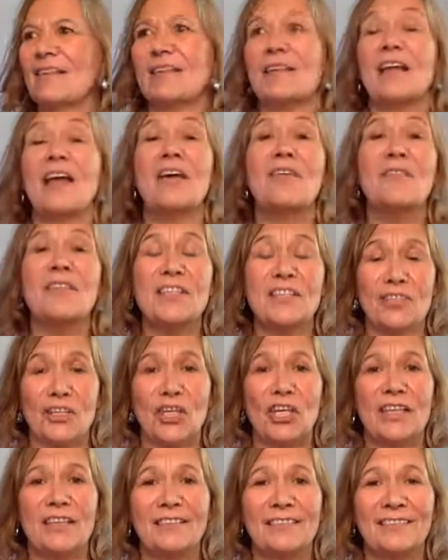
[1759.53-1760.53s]
healthy is
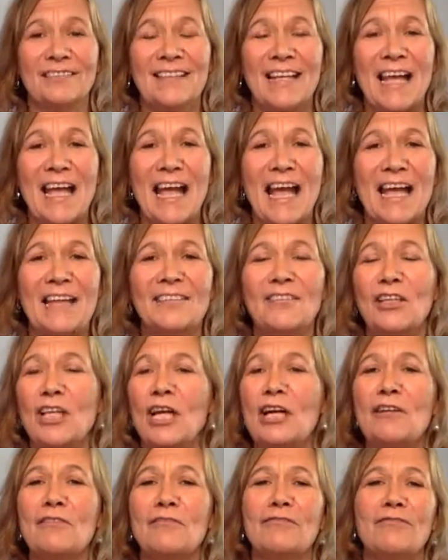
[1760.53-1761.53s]
good. And
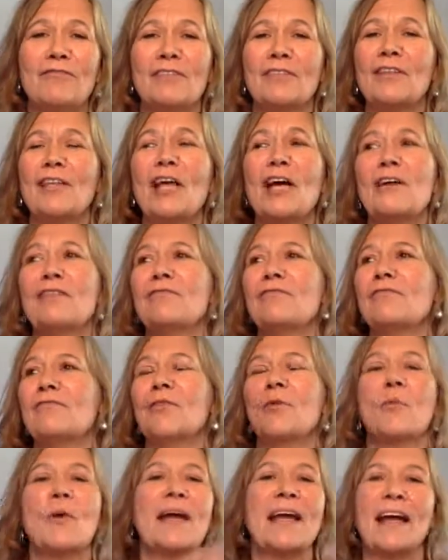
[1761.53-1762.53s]
love
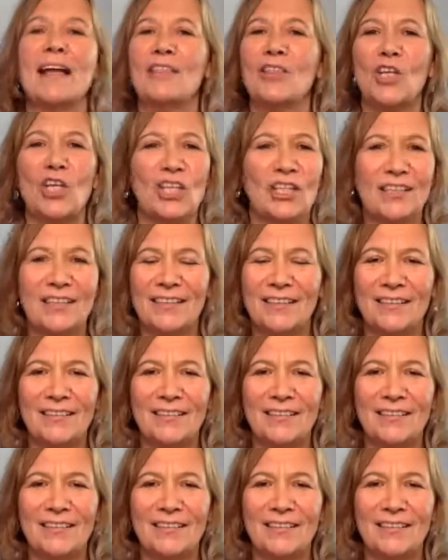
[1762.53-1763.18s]
the way I look.